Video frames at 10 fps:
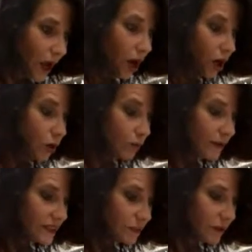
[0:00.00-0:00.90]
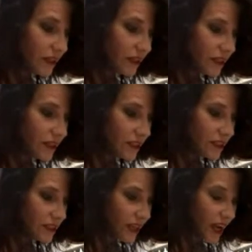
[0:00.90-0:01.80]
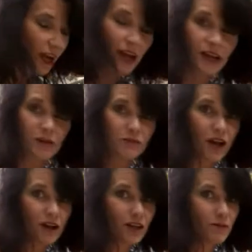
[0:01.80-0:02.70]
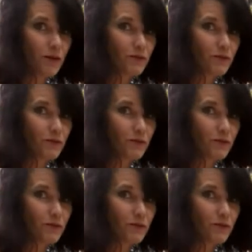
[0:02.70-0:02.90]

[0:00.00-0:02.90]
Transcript: Oh, meant to be is I am not going to be